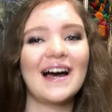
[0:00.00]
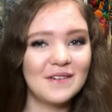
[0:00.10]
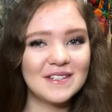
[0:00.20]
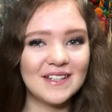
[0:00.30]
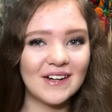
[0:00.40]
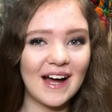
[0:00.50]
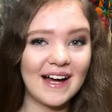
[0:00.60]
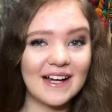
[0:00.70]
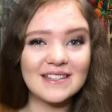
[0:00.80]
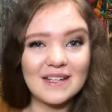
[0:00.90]
I will see you
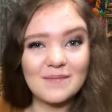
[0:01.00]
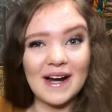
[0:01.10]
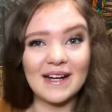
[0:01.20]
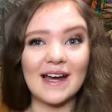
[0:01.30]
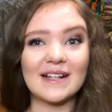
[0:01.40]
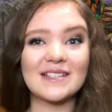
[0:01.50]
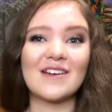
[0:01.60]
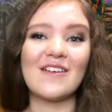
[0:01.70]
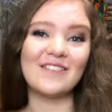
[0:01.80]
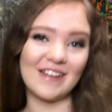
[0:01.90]
guys in my next
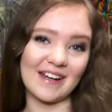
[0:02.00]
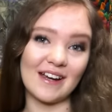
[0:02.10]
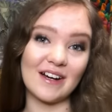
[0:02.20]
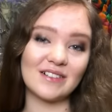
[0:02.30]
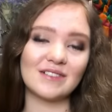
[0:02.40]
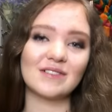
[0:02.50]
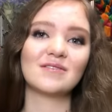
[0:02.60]
video.